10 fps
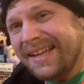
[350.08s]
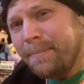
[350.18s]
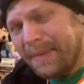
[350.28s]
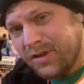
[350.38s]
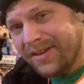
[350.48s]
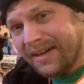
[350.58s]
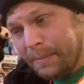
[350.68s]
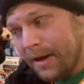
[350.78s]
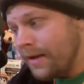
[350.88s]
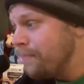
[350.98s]
Make sure you like
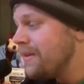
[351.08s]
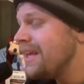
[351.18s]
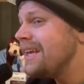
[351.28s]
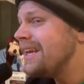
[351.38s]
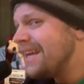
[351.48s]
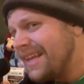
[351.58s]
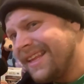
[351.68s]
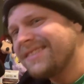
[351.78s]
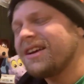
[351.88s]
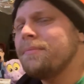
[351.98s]
button, hit
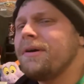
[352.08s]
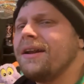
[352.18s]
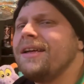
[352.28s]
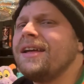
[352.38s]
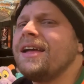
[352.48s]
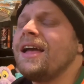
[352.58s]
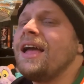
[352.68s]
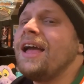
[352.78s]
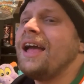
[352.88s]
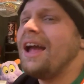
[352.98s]
that subscribe button,
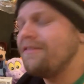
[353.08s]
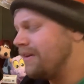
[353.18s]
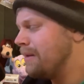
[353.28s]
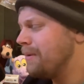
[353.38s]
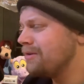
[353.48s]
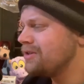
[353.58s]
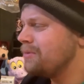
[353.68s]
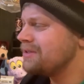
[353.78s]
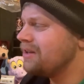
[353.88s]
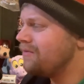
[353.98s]
and ring the bell so you don't
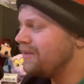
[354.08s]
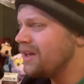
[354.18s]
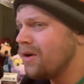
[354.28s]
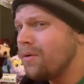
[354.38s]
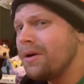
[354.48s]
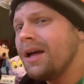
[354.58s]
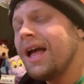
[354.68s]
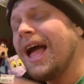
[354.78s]
miss another video.